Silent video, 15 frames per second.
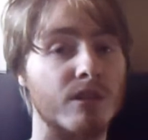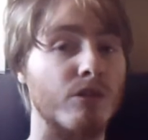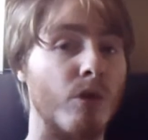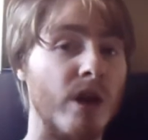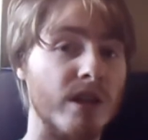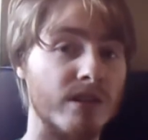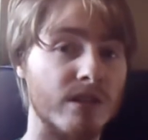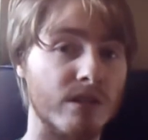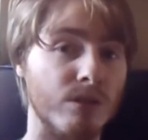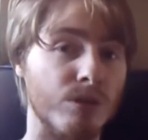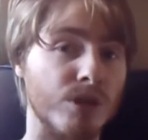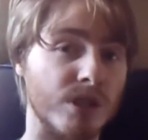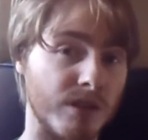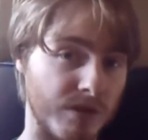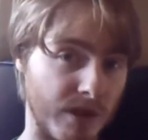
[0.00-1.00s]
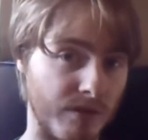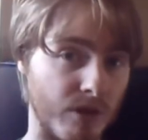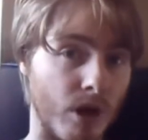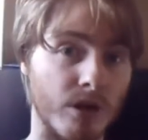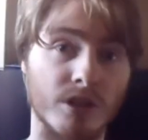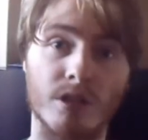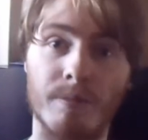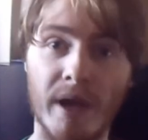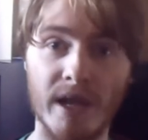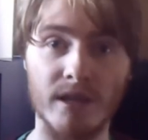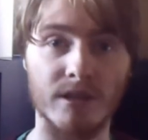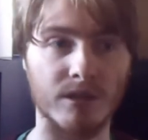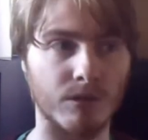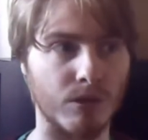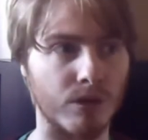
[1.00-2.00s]
a great solution if they've got
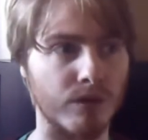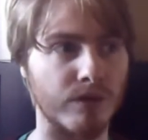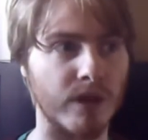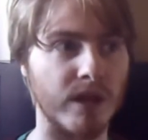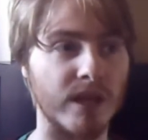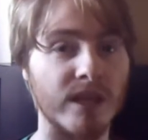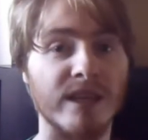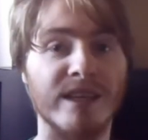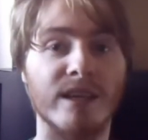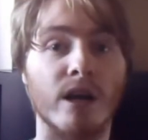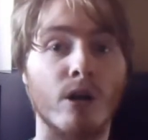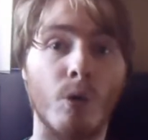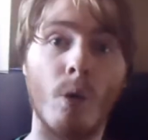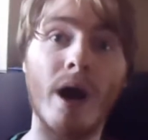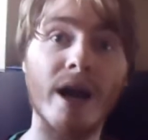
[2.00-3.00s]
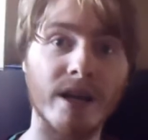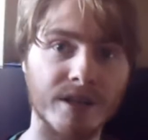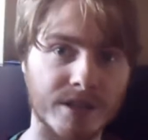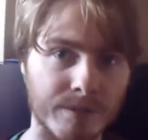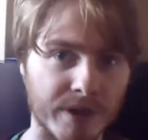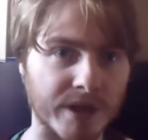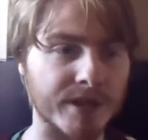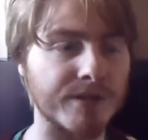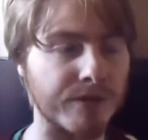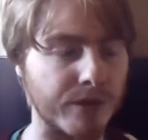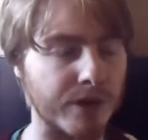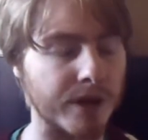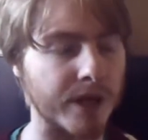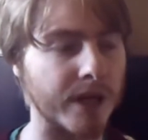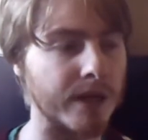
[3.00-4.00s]
space, or if they can acquire space
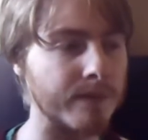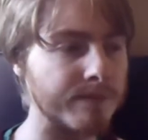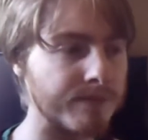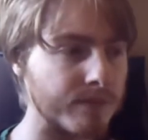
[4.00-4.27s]
for a day.